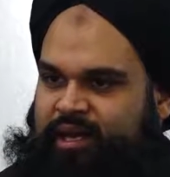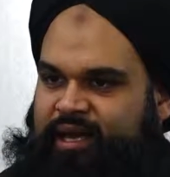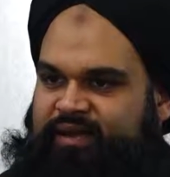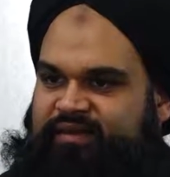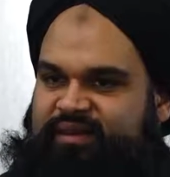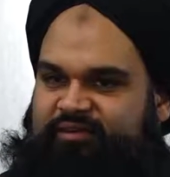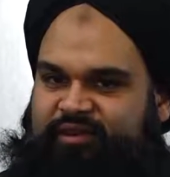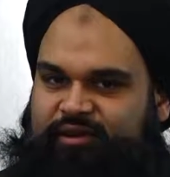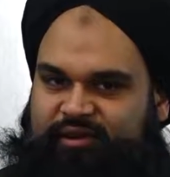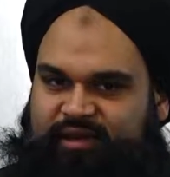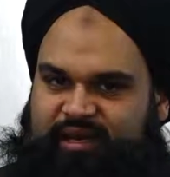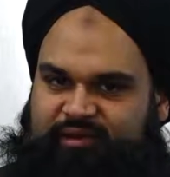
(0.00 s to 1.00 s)
It's
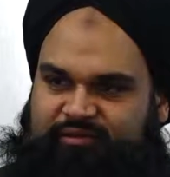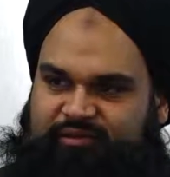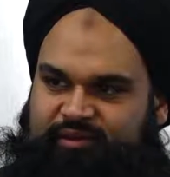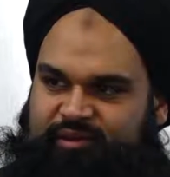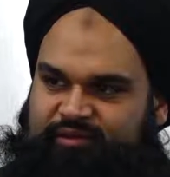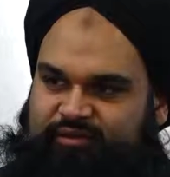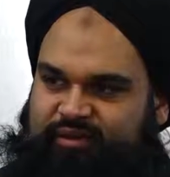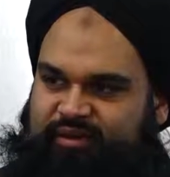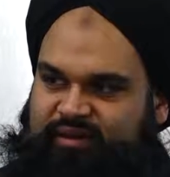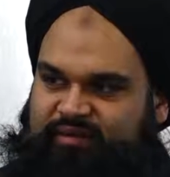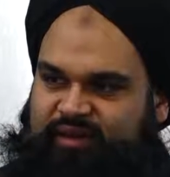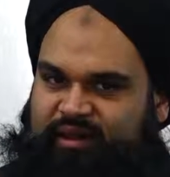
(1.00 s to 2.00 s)
difficult enough for the
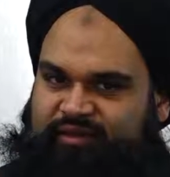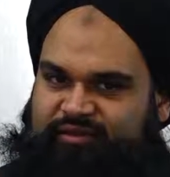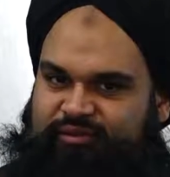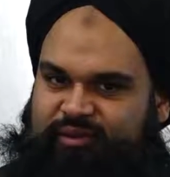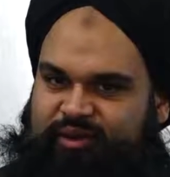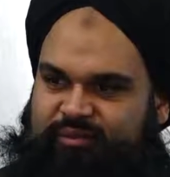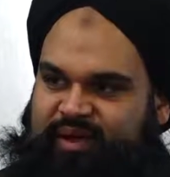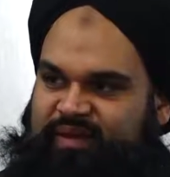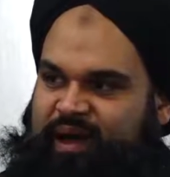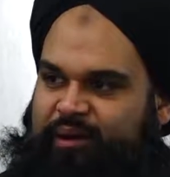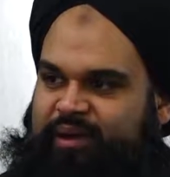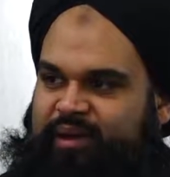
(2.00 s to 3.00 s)
students of knowledge to read.
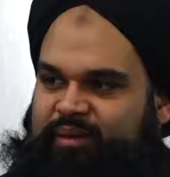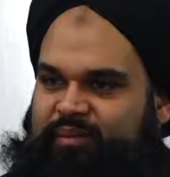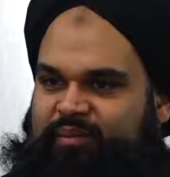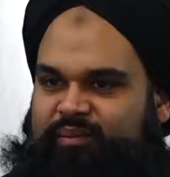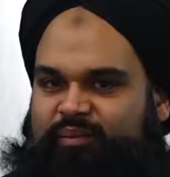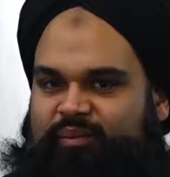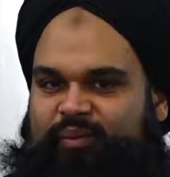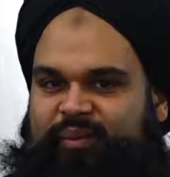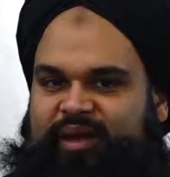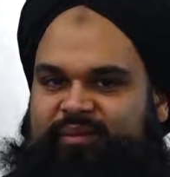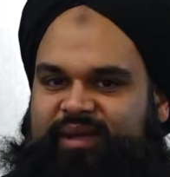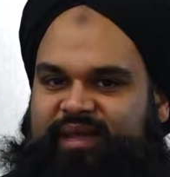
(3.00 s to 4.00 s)
Baydawi,
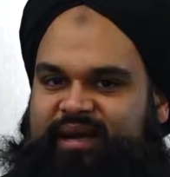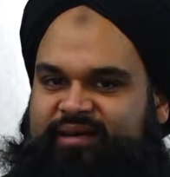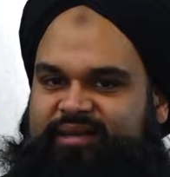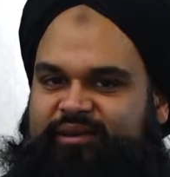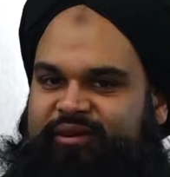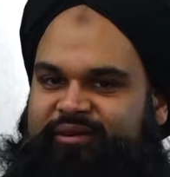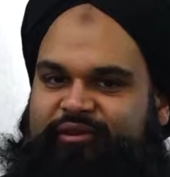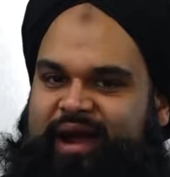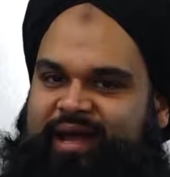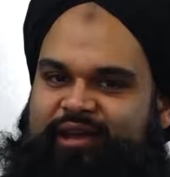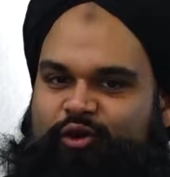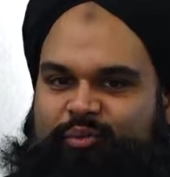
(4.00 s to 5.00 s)
many madars, they don't even
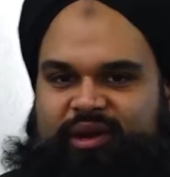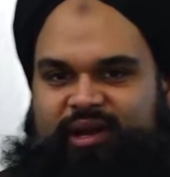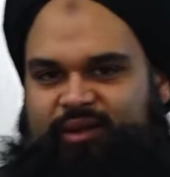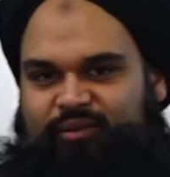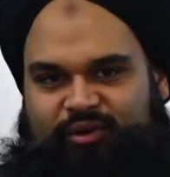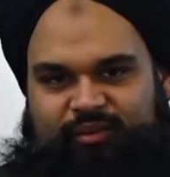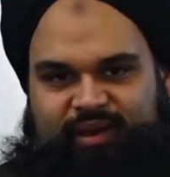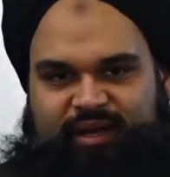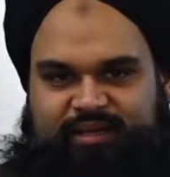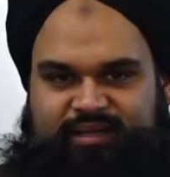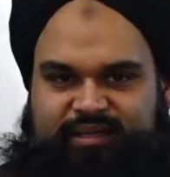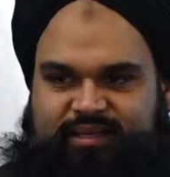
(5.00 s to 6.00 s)
crack it open anymore
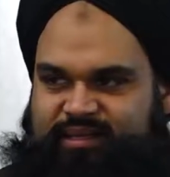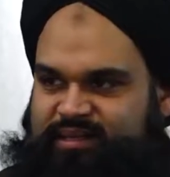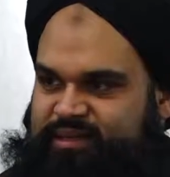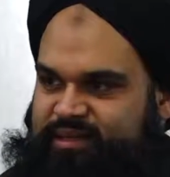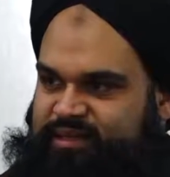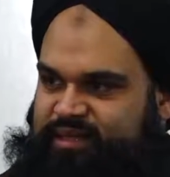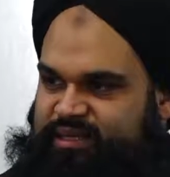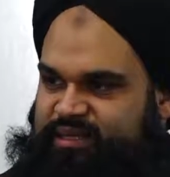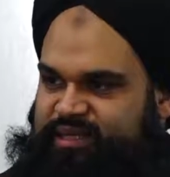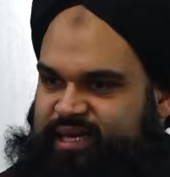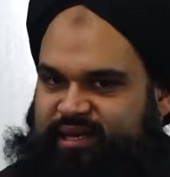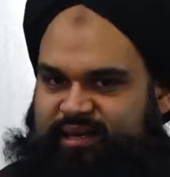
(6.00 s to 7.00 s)
because it's such a
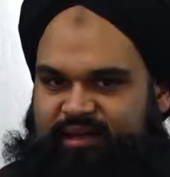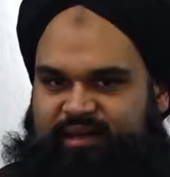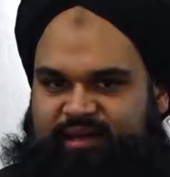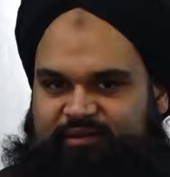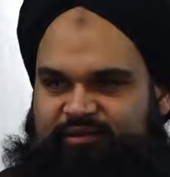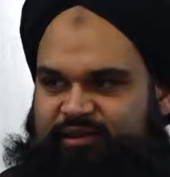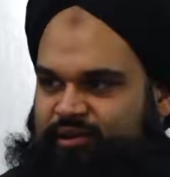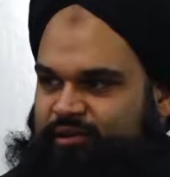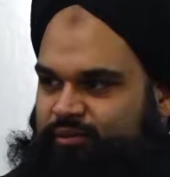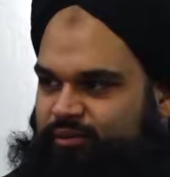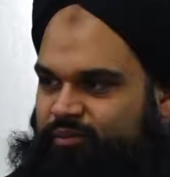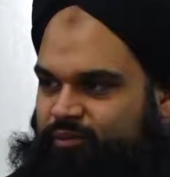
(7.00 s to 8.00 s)
technically
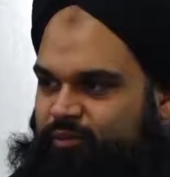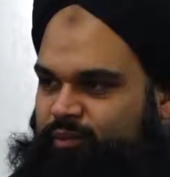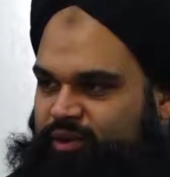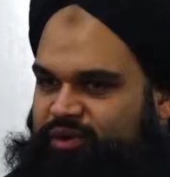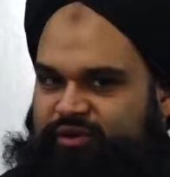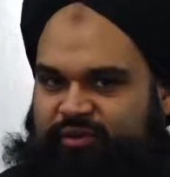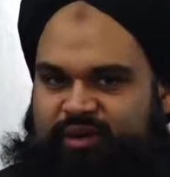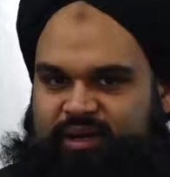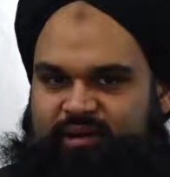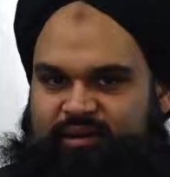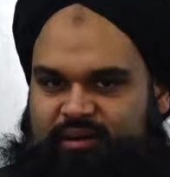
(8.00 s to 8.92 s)
difficult book to read.